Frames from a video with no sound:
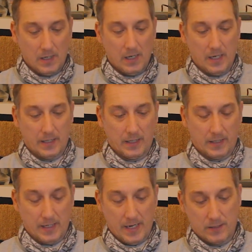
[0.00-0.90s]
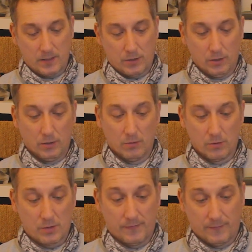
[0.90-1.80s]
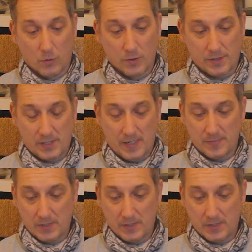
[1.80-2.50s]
I can connect tools, forceps,